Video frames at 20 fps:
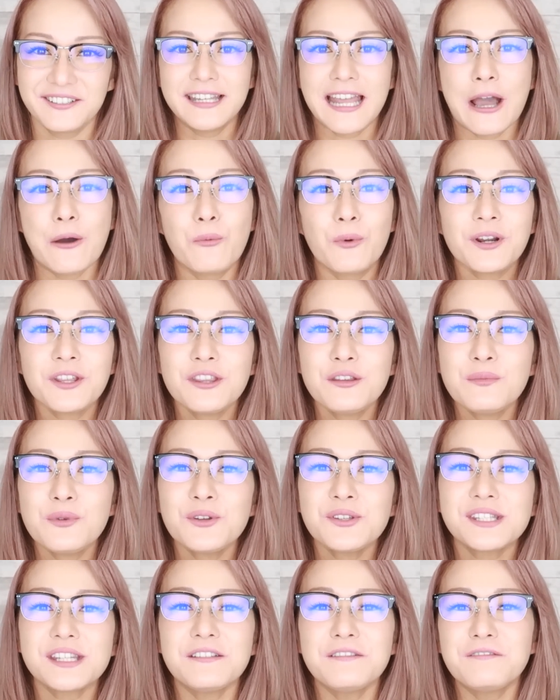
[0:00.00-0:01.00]
Now, one of the
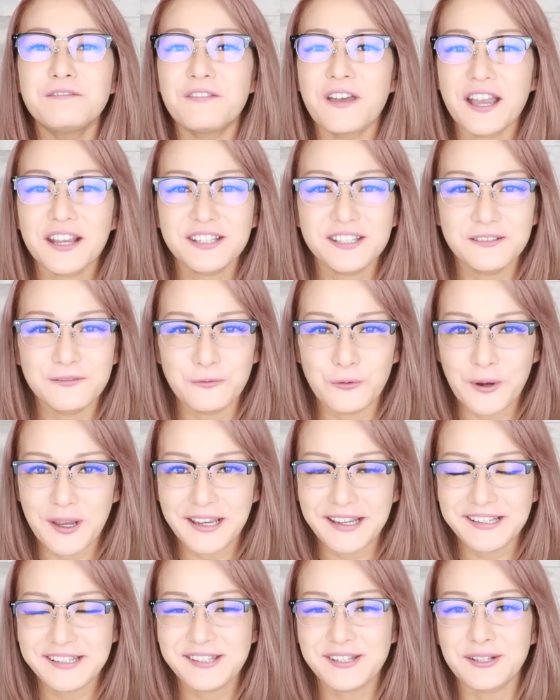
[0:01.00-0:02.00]
most effective
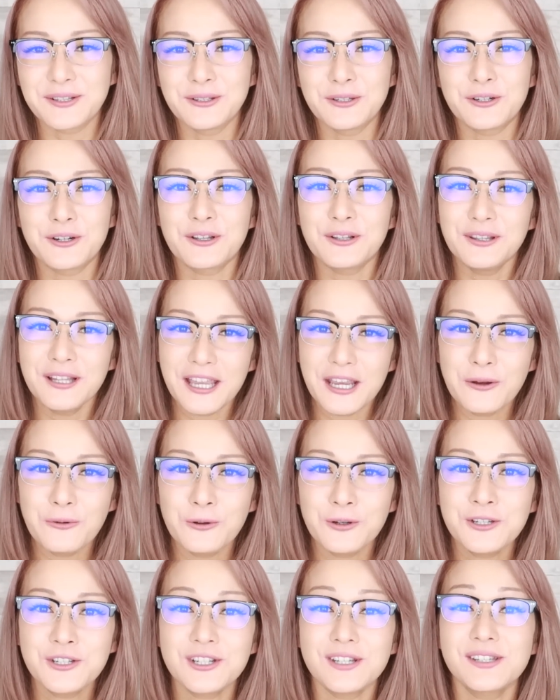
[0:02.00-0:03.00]
ways to learn a
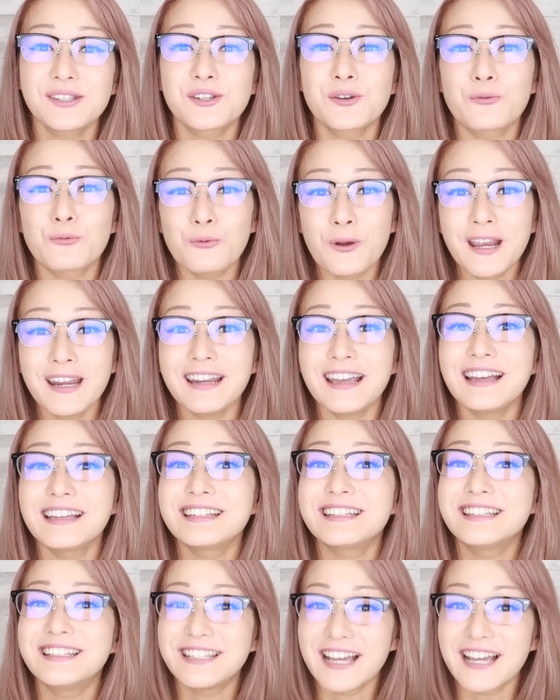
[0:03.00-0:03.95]
language is to write a